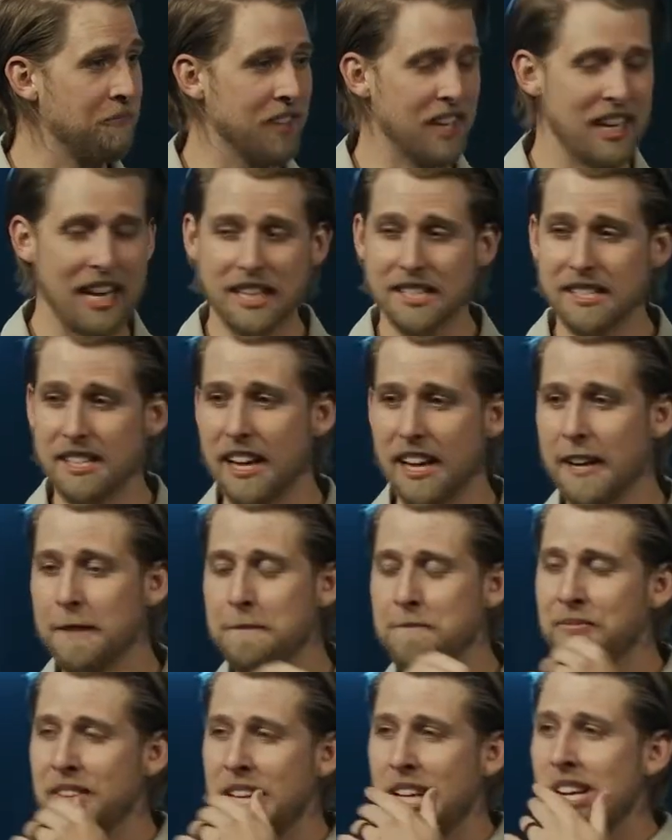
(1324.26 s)
the next day.
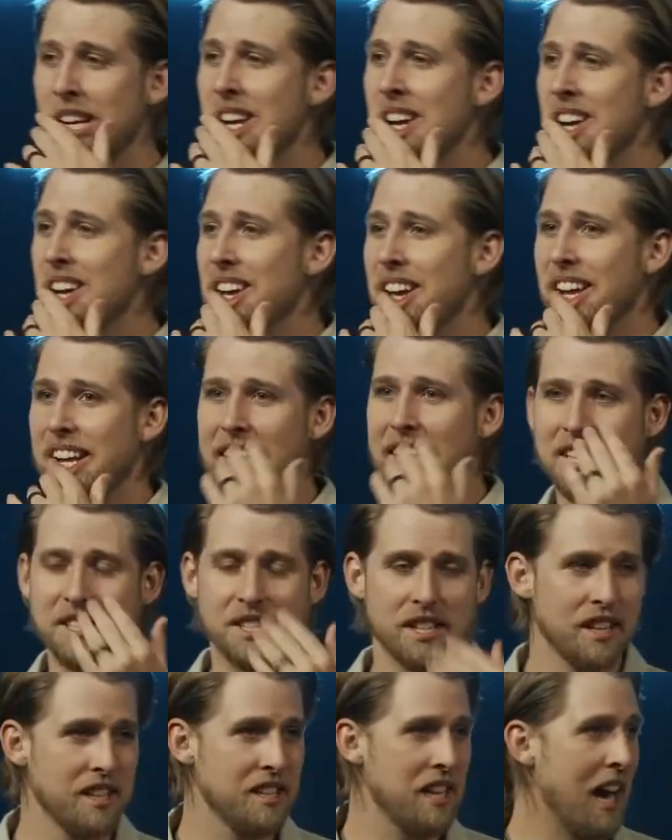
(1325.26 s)
And he gets to
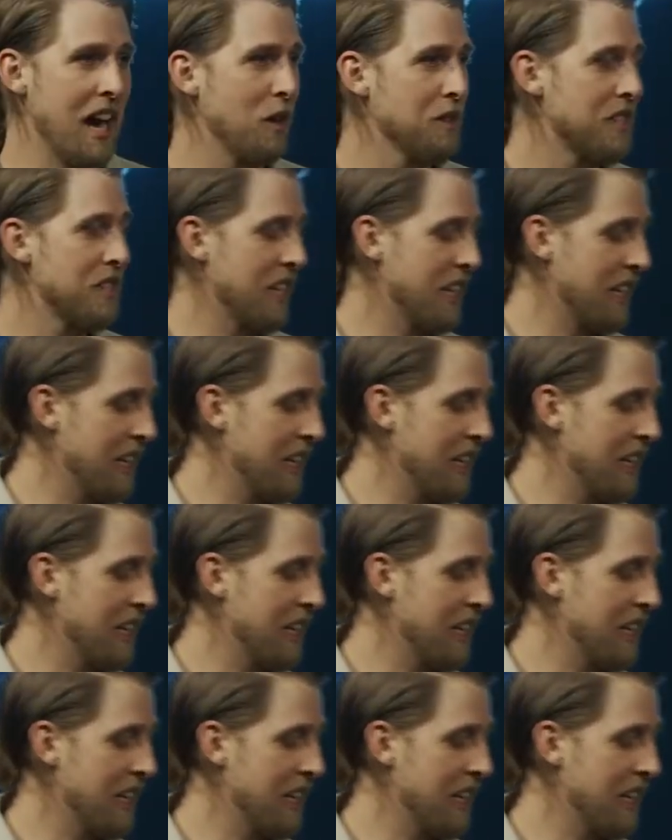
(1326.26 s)
this house, and